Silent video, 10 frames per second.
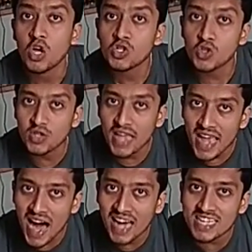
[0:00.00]
So
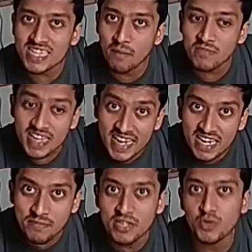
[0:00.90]
they are something
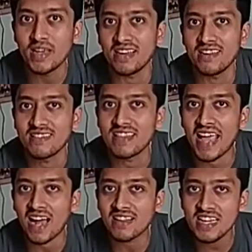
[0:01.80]
in between. They
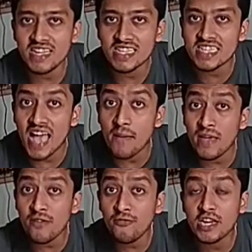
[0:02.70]
are the
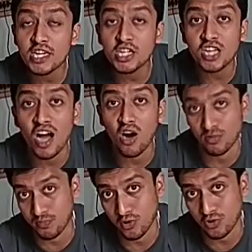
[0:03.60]
semi-finished
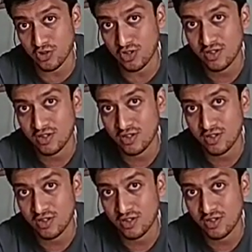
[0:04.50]
output.